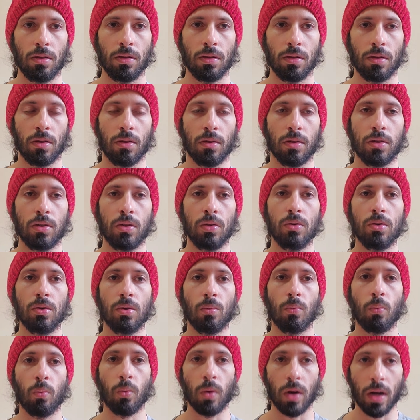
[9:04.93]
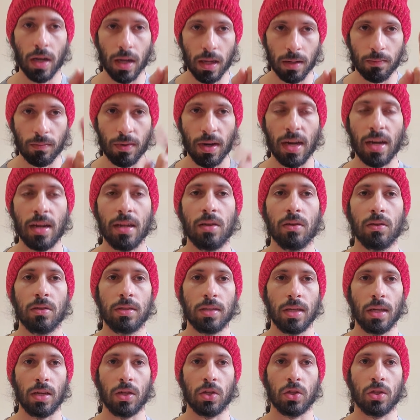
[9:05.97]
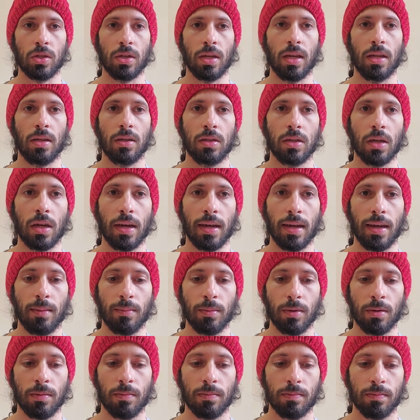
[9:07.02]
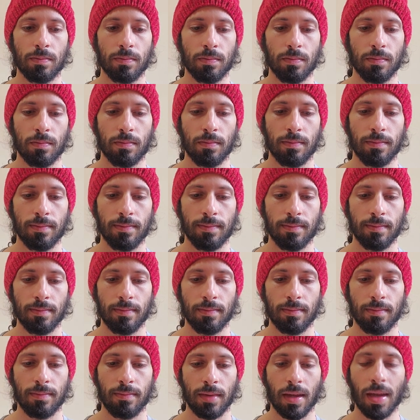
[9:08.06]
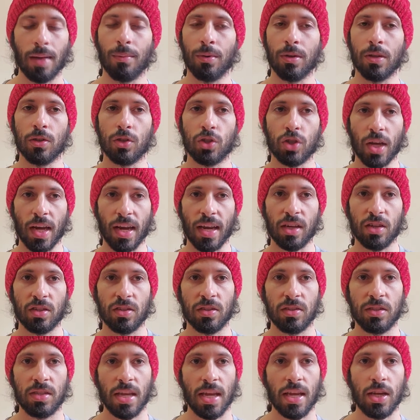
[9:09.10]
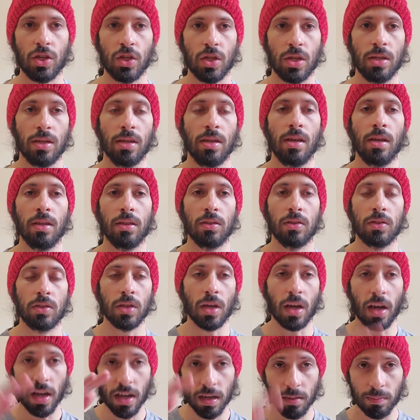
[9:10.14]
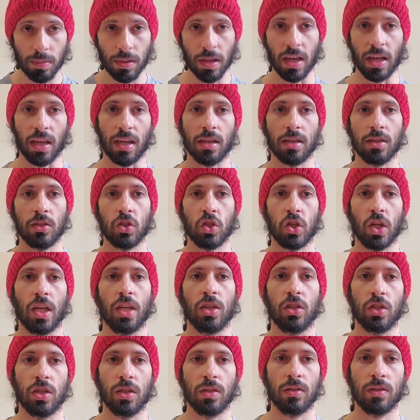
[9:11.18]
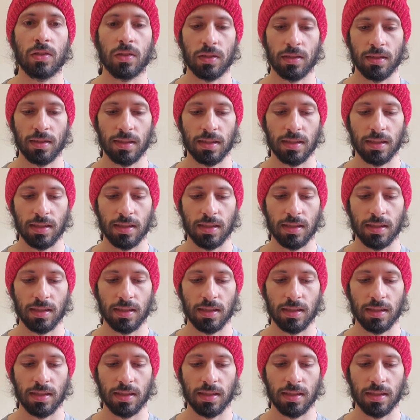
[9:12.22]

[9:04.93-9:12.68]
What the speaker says: You can only tune to one radio station at a time. And when you change the station, the song playing changes.